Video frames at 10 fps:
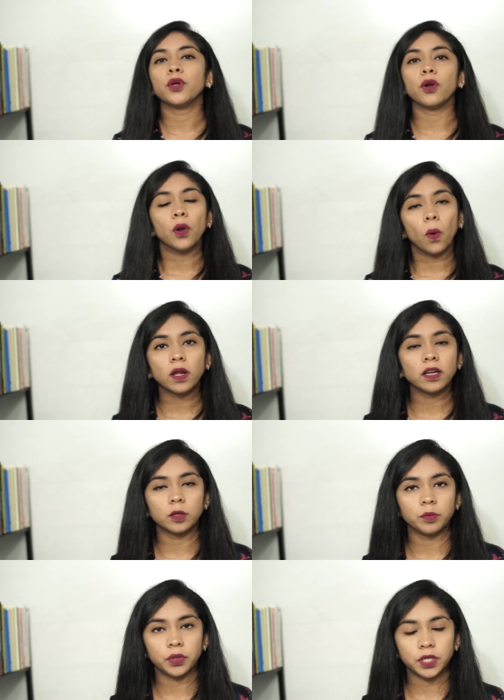your local
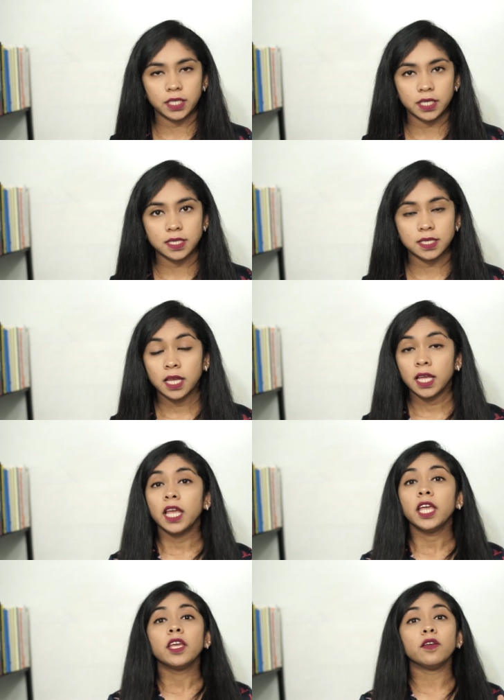communities
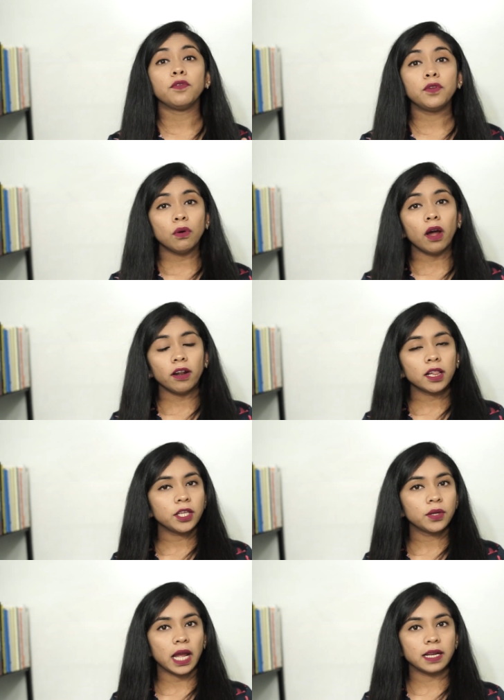if you are in the
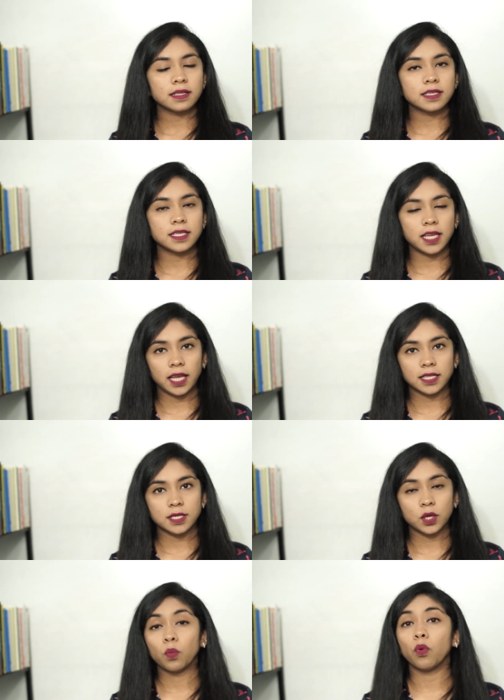united
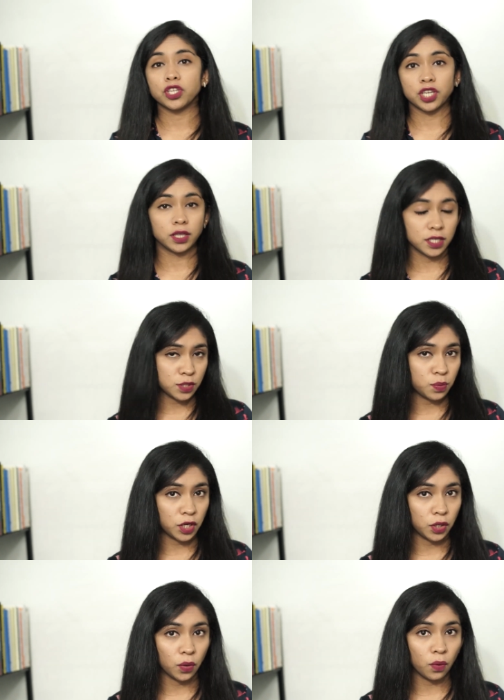states watching this
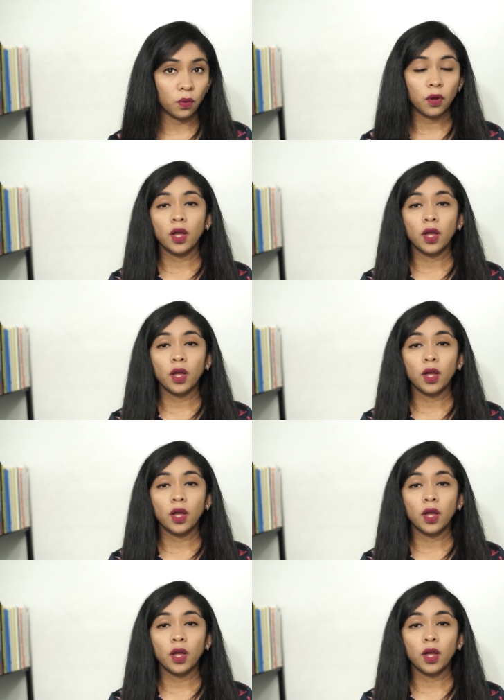video